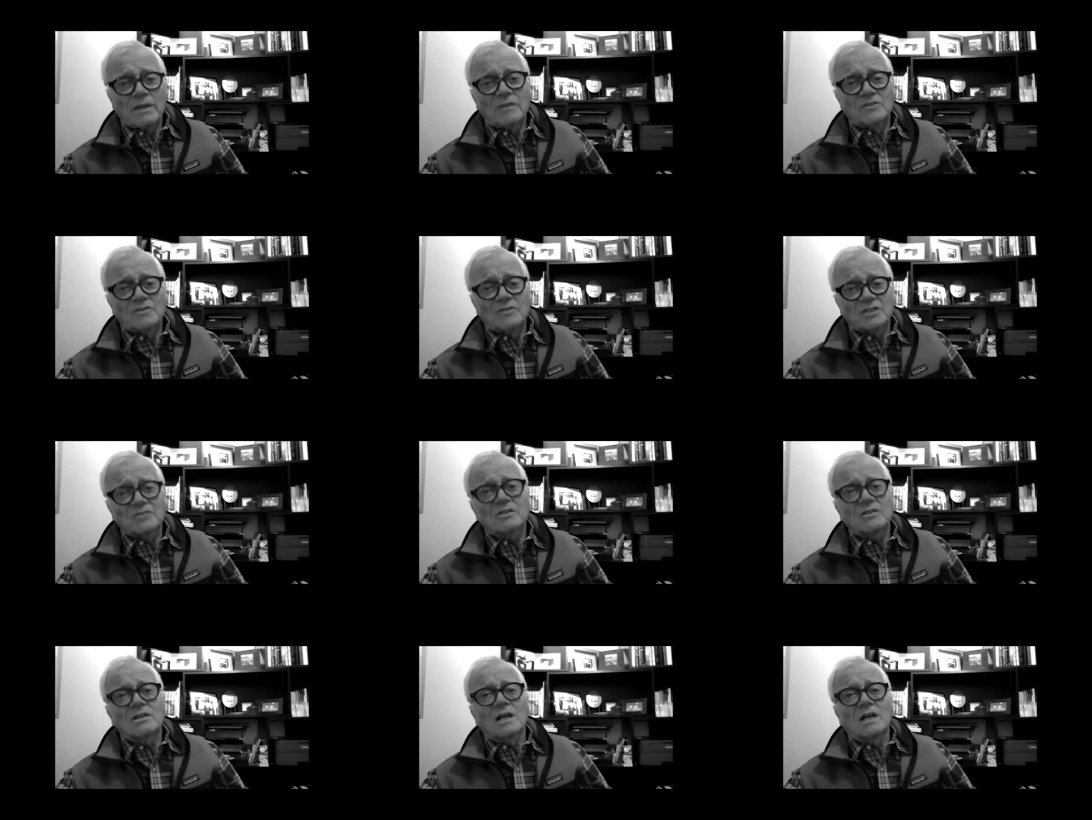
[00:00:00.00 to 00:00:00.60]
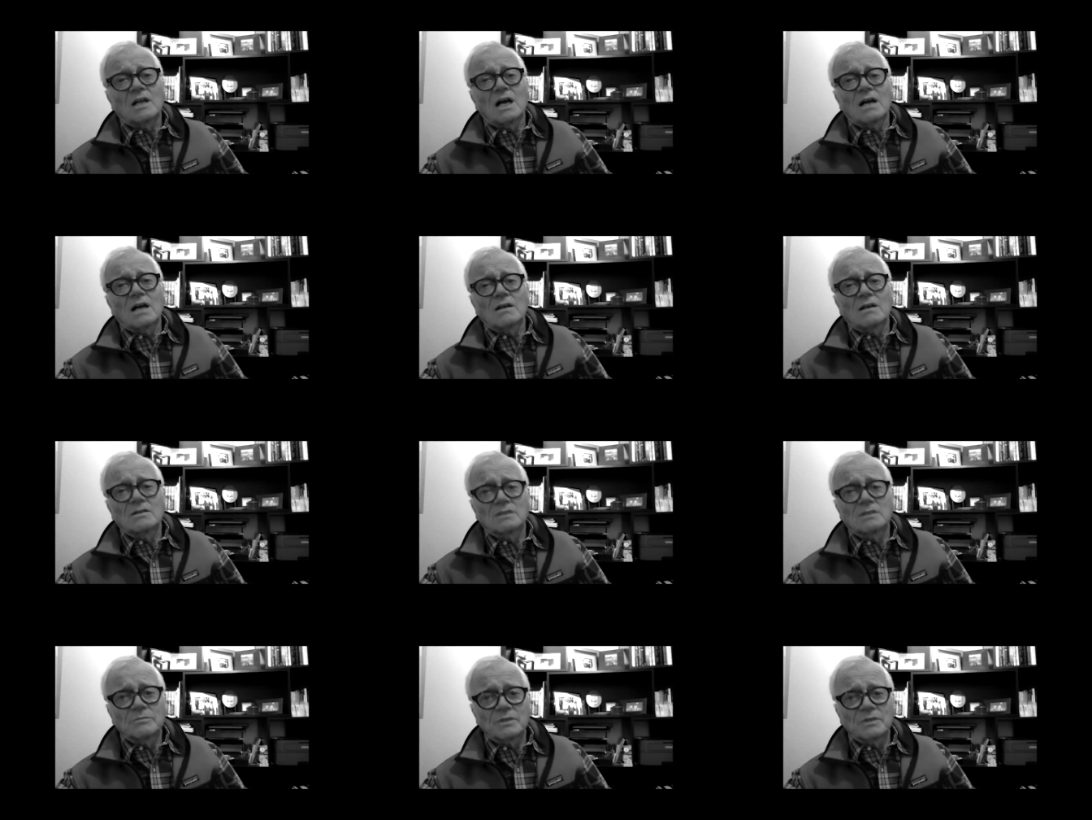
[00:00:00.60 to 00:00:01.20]
six o'clock,
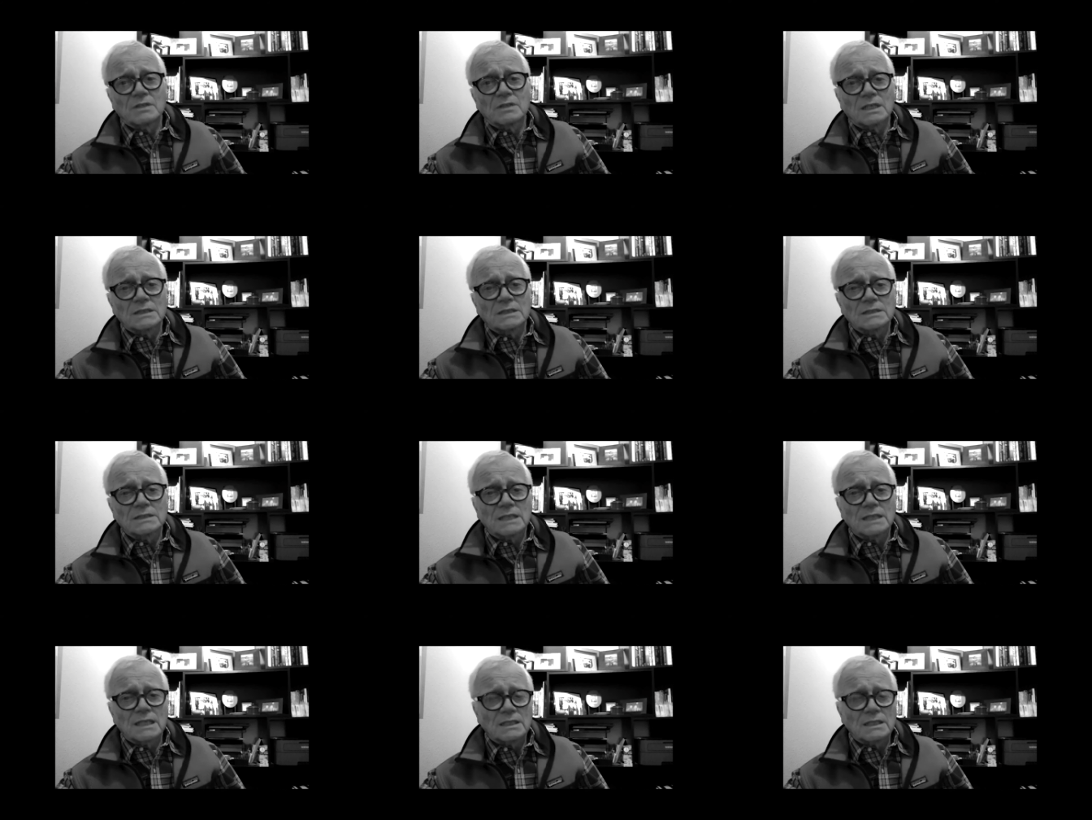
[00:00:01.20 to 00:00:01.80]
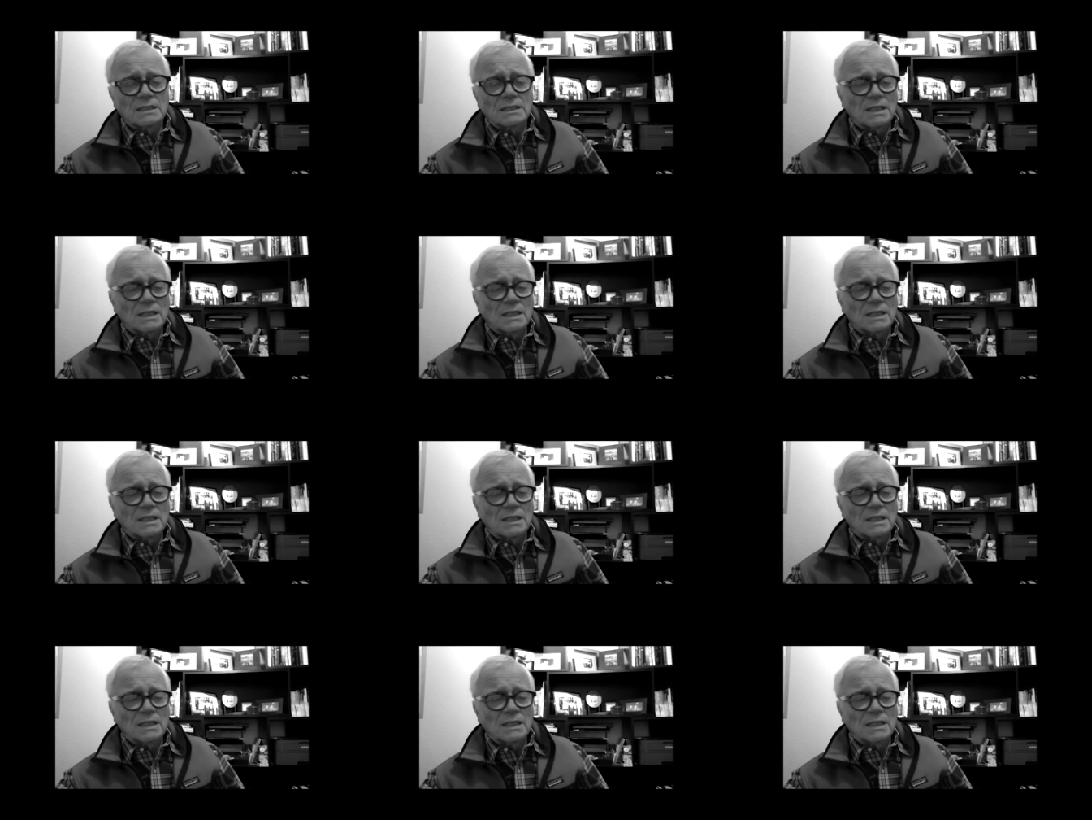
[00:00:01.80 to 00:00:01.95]
something like that.